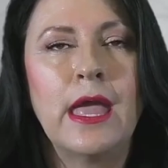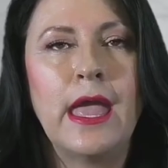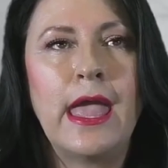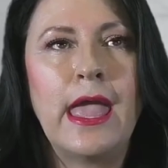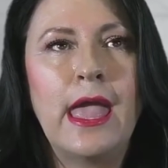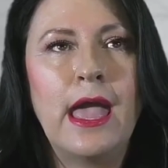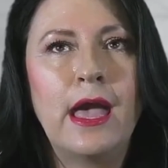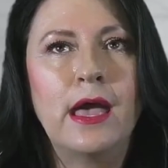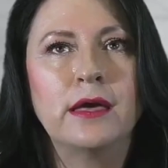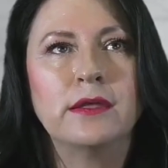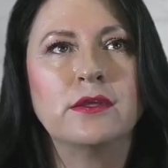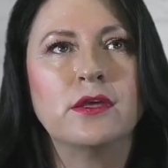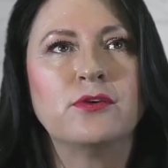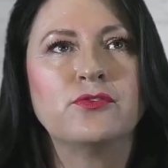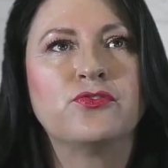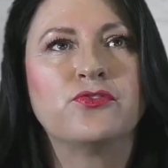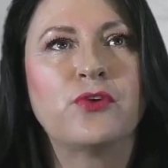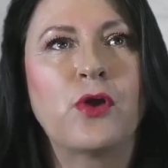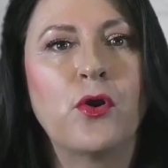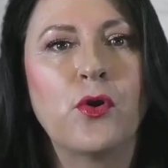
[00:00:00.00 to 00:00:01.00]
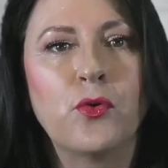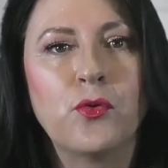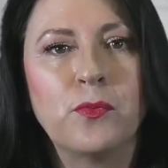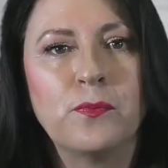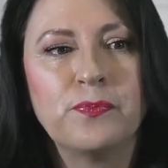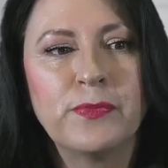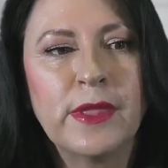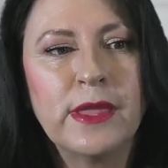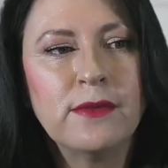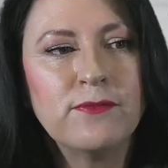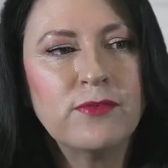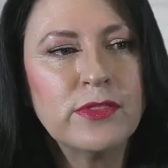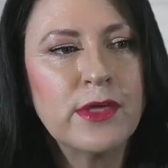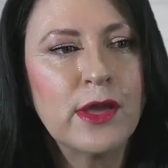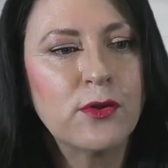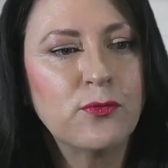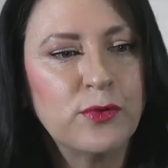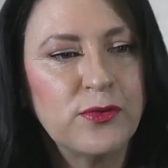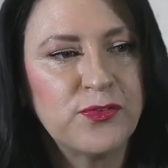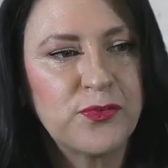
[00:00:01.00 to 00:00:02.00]
And so even
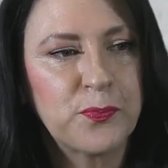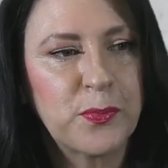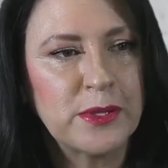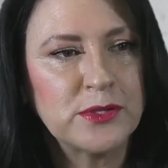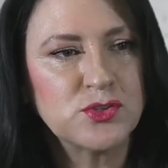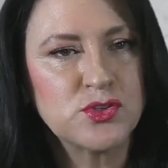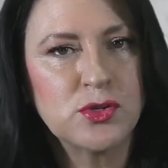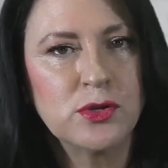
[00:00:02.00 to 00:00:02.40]
though we've spent